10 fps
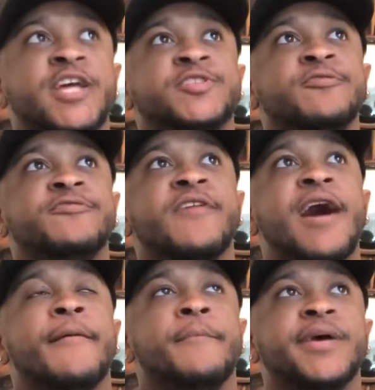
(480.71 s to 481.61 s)
you
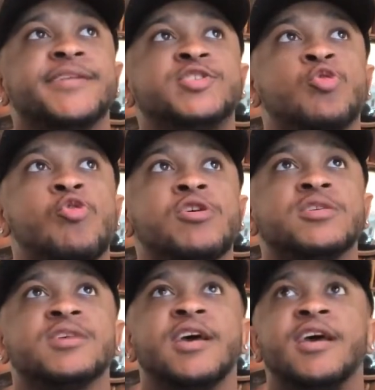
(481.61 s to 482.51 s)
find
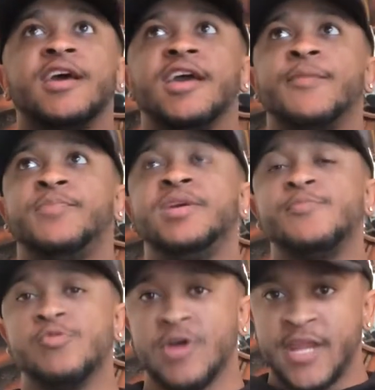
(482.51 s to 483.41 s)
mentors and
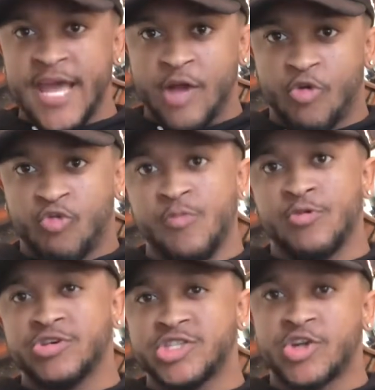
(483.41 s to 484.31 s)
people in that group
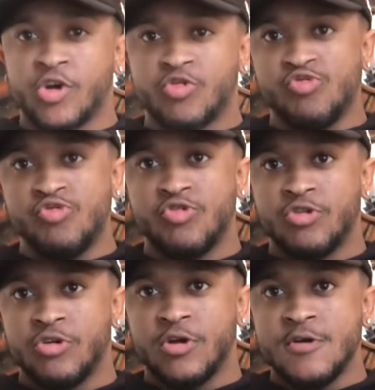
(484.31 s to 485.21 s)
or circle
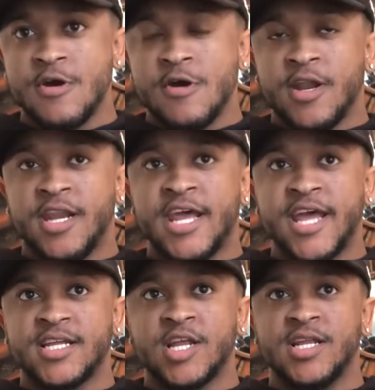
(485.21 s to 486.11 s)

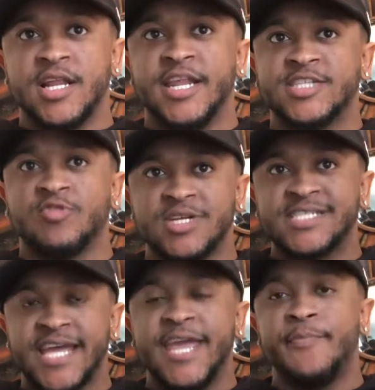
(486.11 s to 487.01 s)
that's on the
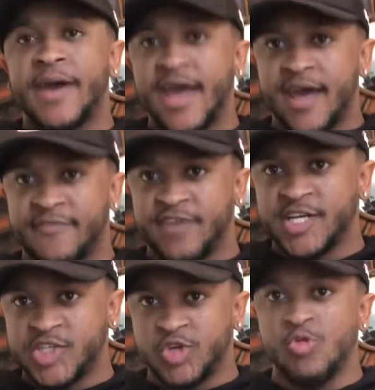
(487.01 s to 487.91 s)
same path
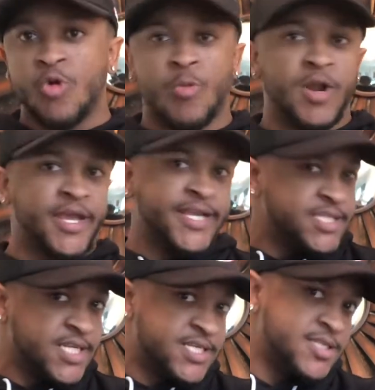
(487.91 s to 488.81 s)
as you or want to get to
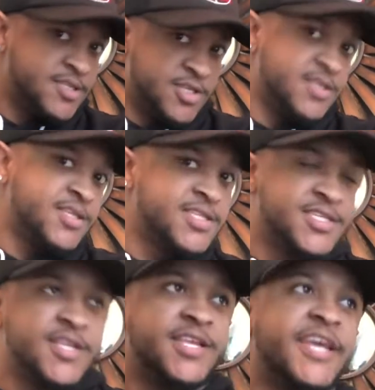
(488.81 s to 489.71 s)

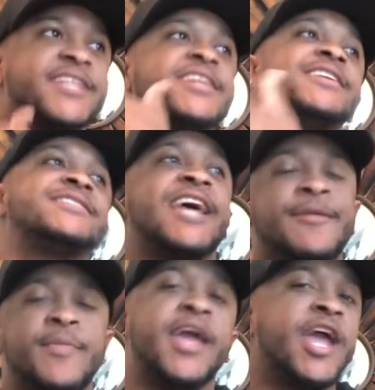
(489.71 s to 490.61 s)
the
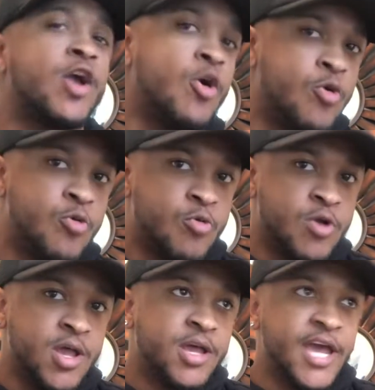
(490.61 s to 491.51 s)
same end goal
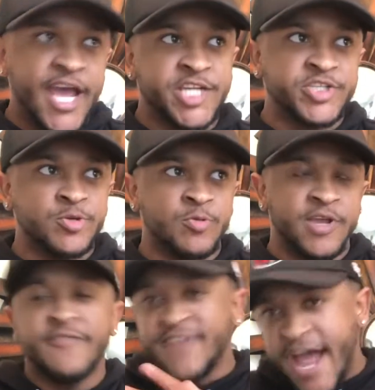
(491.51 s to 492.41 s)
as you,
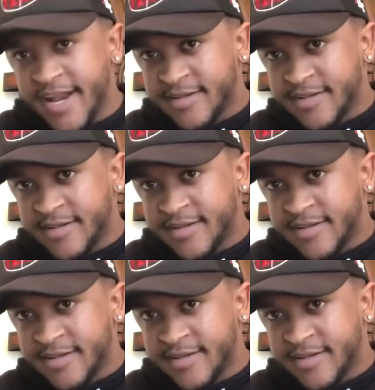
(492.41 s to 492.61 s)
if not